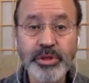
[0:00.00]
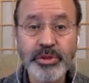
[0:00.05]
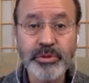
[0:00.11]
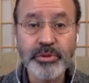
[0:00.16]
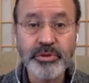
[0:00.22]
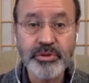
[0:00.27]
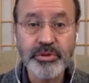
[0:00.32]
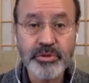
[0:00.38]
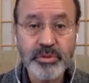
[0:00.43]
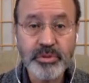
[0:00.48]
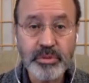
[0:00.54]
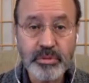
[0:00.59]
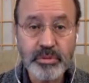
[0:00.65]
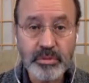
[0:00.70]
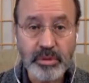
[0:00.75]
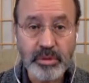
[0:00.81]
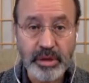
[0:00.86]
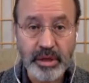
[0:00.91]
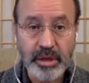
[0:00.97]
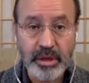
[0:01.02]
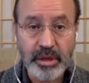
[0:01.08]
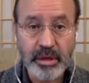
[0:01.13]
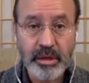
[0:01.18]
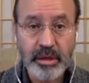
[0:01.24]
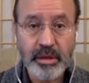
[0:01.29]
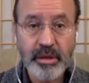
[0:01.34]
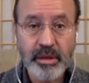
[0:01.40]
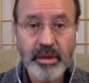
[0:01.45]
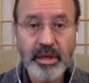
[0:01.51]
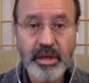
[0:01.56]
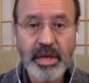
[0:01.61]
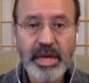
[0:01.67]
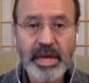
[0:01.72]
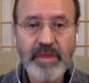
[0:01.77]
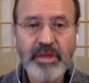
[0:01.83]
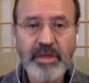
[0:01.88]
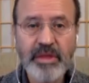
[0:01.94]
you truly,
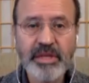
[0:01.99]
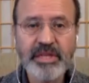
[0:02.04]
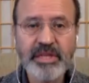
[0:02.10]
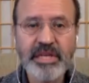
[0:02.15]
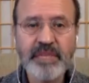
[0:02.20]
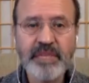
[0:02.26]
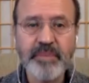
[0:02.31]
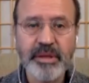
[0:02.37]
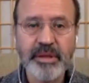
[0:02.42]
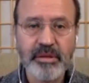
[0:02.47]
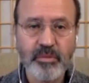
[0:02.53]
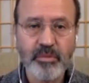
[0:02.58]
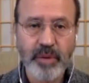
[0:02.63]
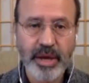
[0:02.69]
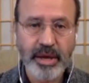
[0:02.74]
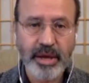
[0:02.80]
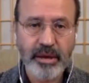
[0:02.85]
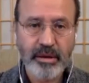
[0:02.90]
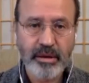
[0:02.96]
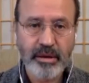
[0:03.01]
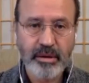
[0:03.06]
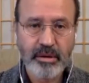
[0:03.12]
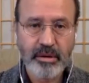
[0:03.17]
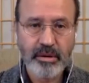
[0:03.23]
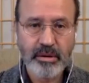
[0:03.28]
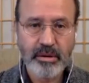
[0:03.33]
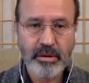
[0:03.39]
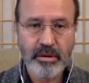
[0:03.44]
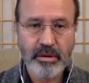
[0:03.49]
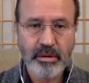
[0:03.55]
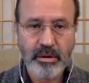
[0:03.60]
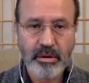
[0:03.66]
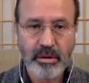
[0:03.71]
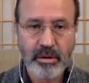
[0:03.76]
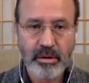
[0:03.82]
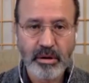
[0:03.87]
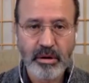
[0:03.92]
in the deepest way,
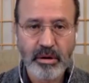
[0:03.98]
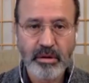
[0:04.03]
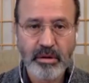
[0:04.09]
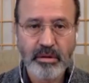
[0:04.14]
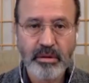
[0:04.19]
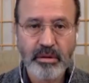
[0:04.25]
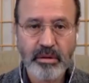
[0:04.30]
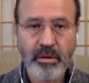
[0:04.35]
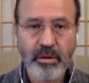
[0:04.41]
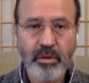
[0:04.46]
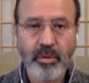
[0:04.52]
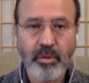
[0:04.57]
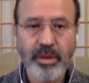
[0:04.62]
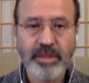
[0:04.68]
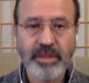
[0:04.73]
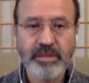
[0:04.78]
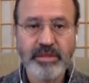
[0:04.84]
are, always.